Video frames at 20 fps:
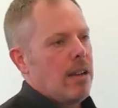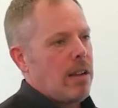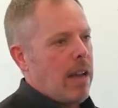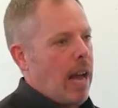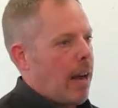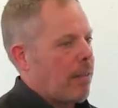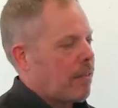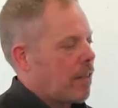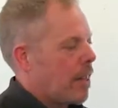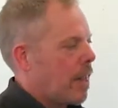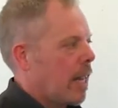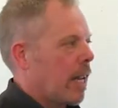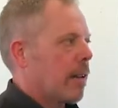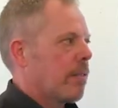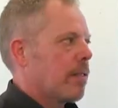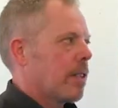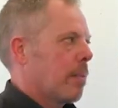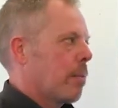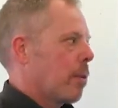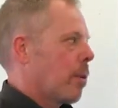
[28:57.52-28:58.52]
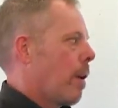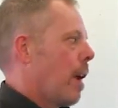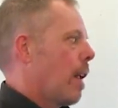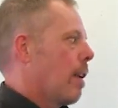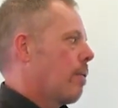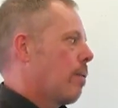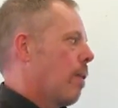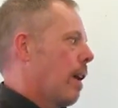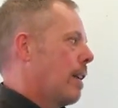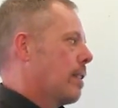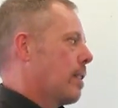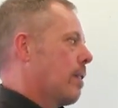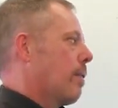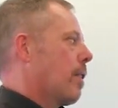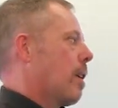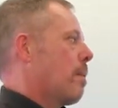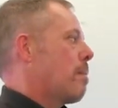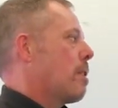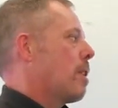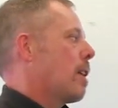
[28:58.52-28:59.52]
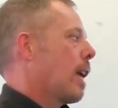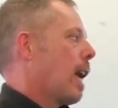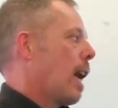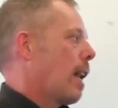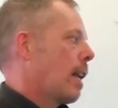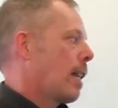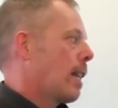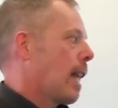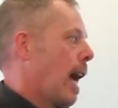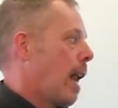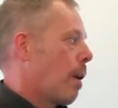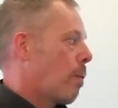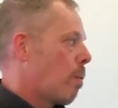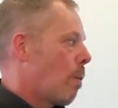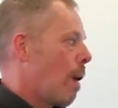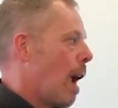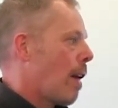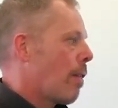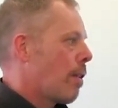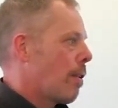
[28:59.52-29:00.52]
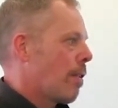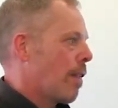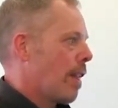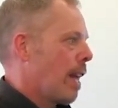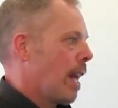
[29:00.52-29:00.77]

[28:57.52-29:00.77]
you have to think of some creative ways of communicating that rather